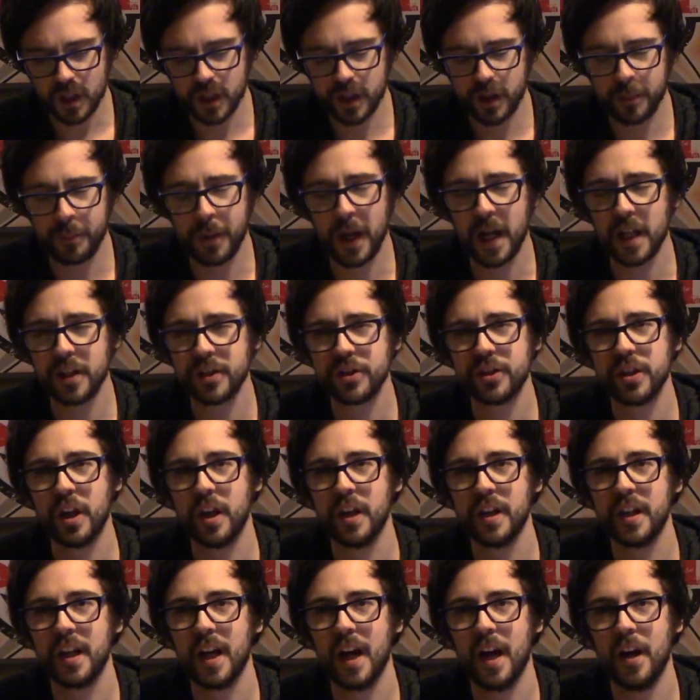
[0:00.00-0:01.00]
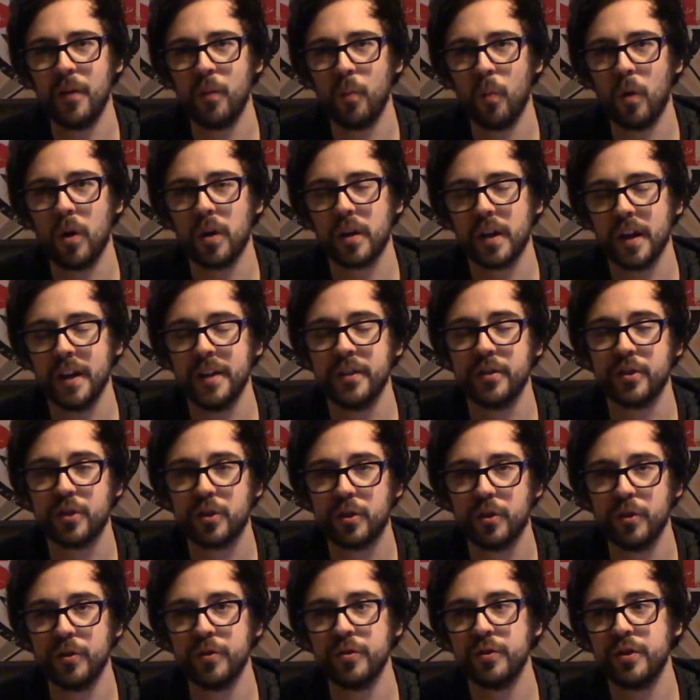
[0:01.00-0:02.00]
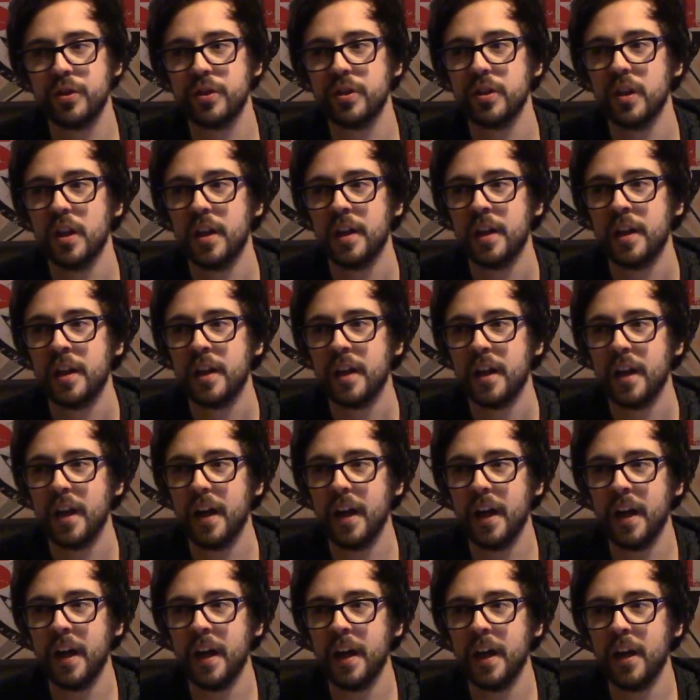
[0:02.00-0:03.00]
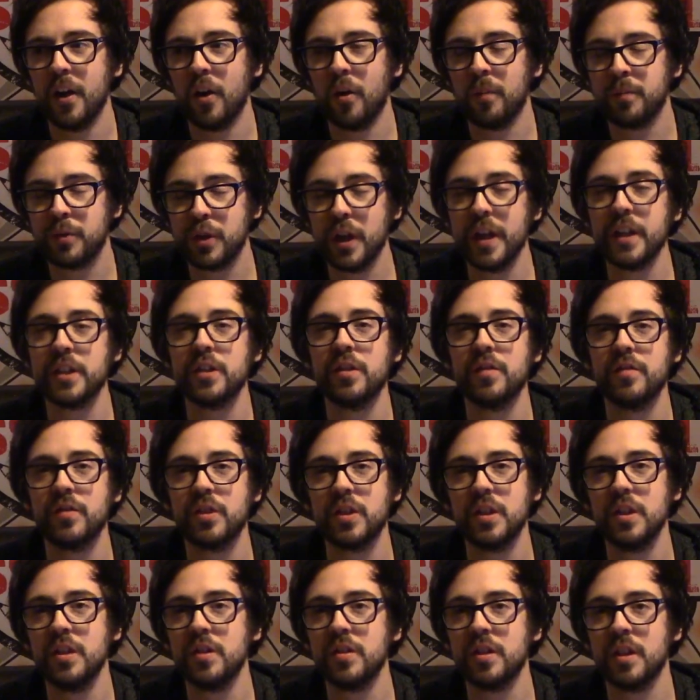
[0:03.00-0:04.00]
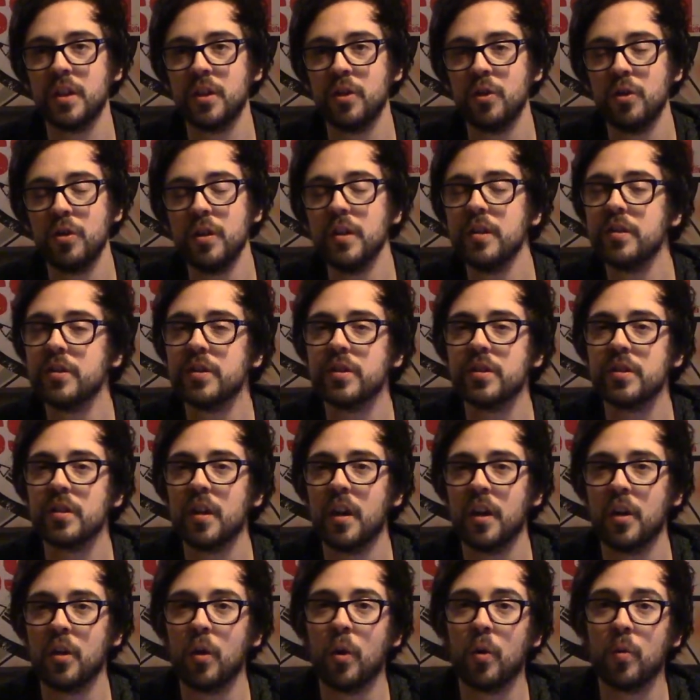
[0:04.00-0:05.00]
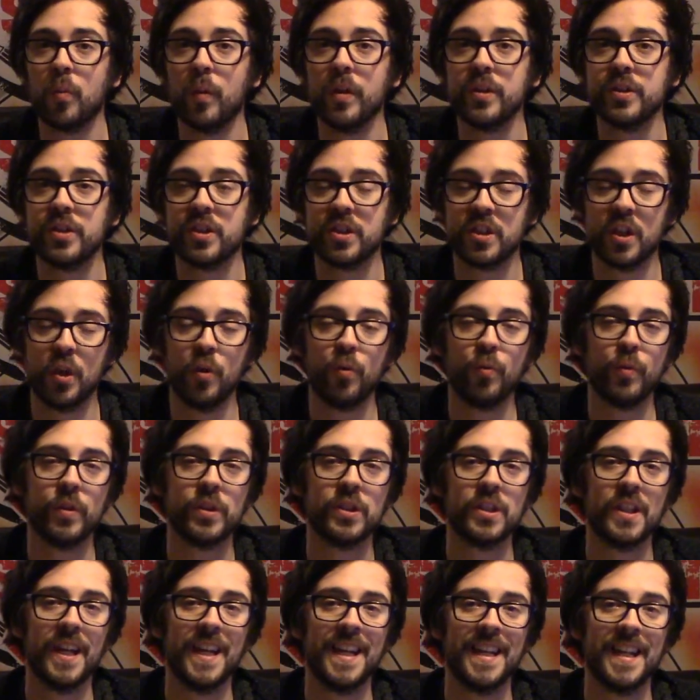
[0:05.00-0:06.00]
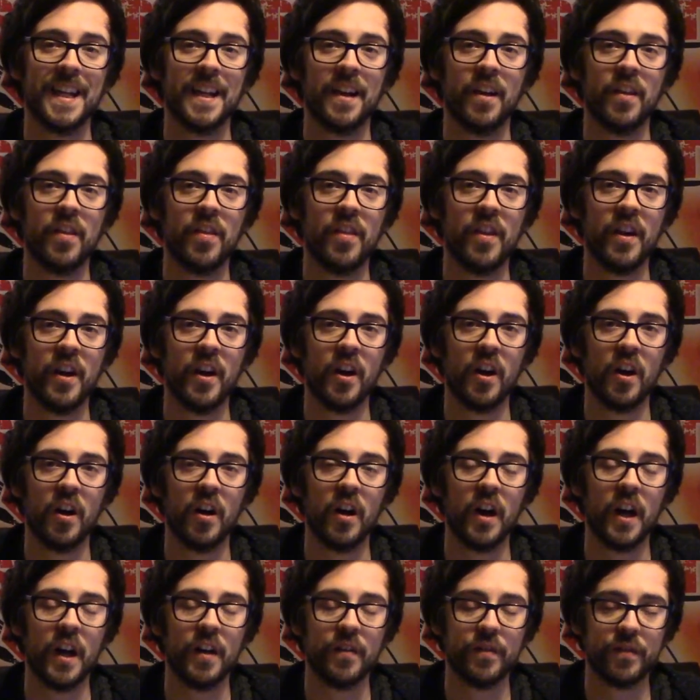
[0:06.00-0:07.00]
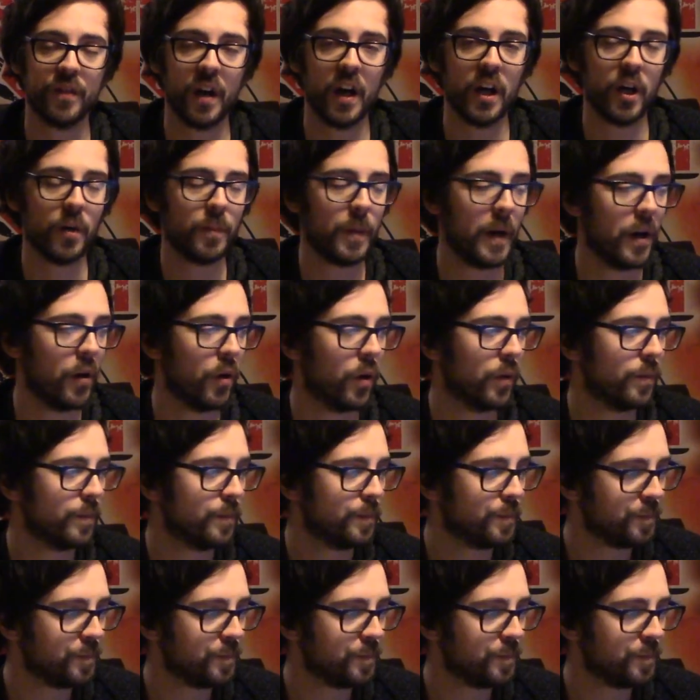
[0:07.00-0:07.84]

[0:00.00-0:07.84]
The Ballistarii can work as good objective seizing units along with still retaining their firepower.